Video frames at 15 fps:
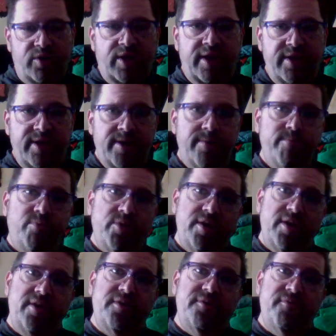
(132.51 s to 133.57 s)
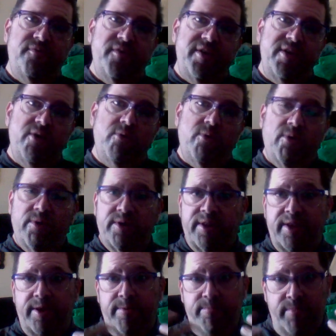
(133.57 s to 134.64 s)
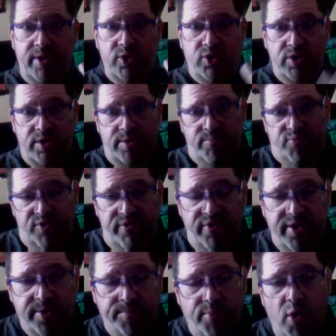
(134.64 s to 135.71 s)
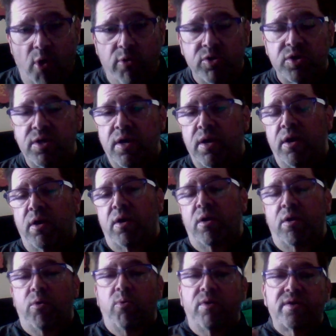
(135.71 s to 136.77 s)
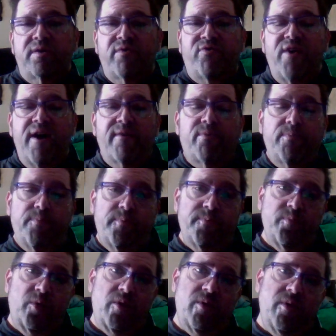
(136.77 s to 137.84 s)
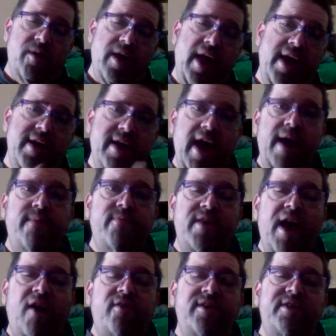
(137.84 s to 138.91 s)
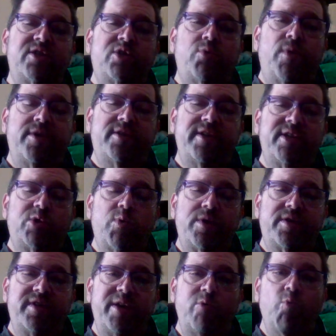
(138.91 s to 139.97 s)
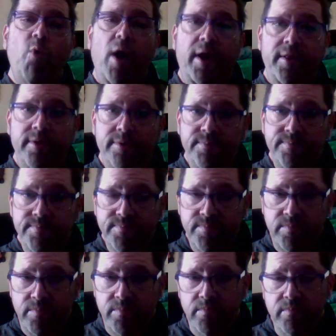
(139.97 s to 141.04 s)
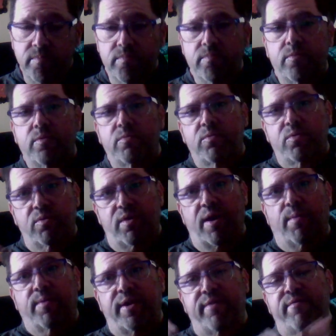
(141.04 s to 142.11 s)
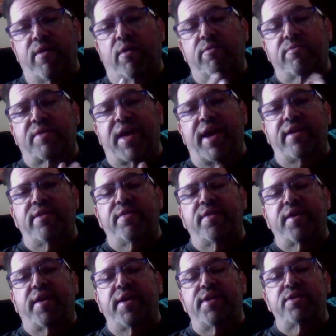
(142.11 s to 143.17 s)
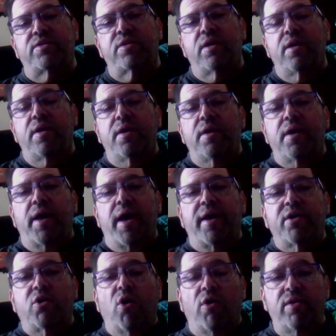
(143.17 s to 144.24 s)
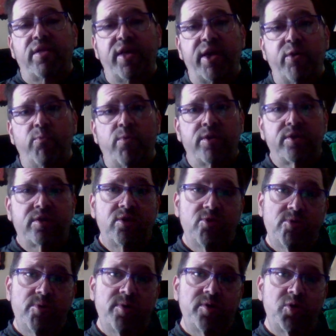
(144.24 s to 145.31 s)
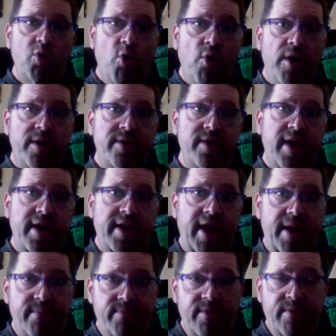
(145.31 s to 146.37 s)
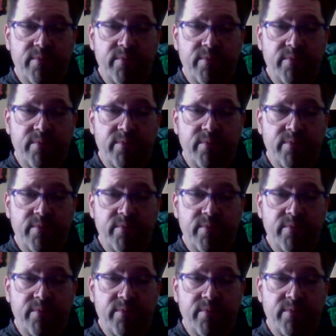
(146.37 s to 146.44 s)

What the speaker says: I didn't put into the video or I didn't mention in previous posts was the fact I came down in 2021 to help give out candy to the kids, and Colleen was a little annoyed that I came